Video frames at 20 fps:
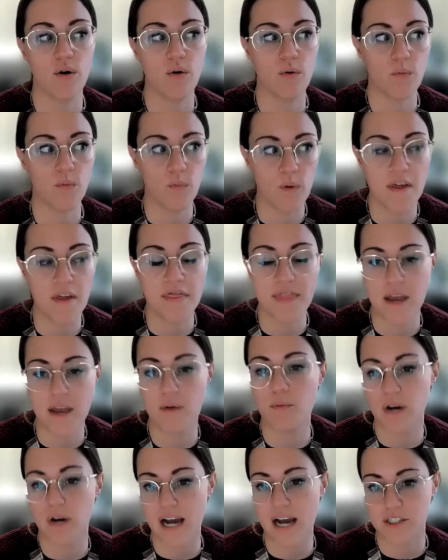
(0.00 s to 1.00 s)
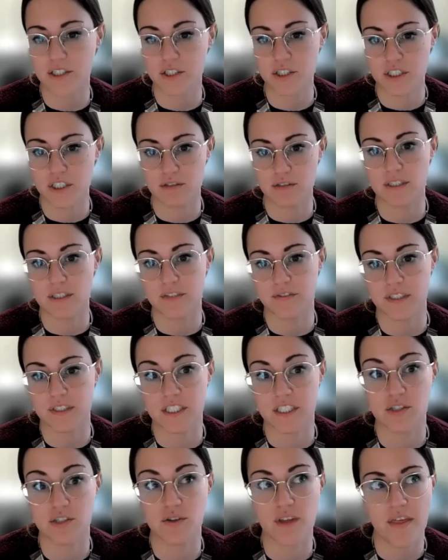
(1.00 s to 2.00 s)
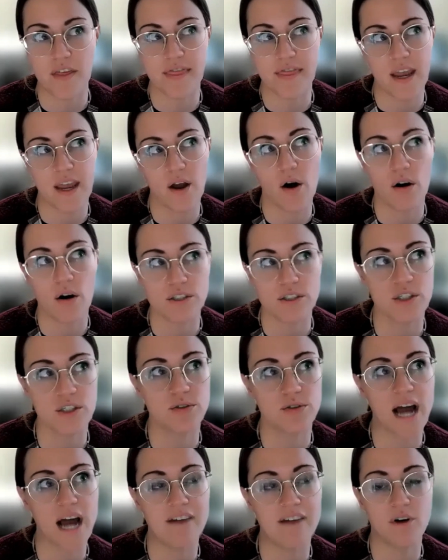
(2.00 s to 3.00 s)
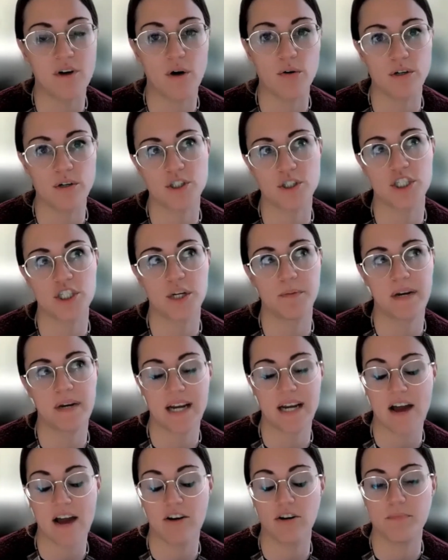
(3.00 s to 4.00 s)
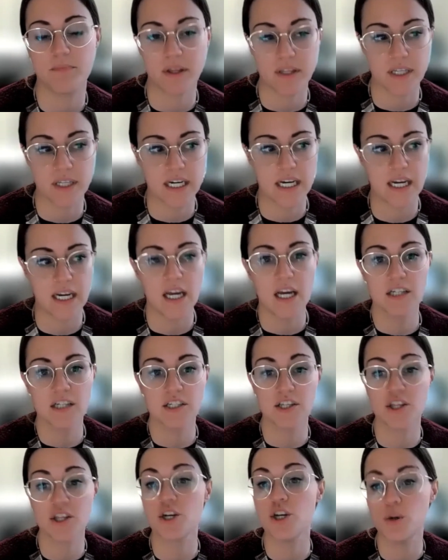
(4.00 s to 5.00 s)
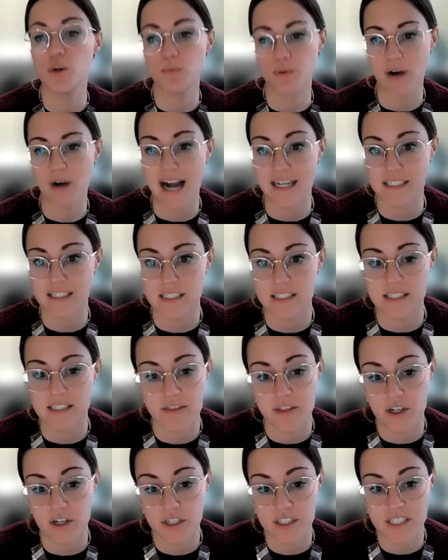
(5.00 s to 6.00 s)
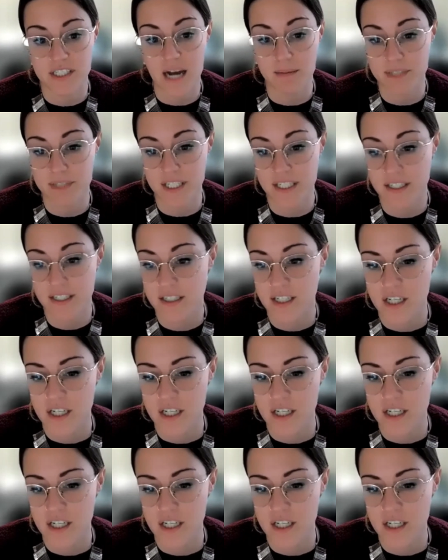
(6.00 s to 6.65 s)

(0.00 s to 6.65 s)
what they would actually do differently so that they also have ownership and accountability to the new practice that they're adopting.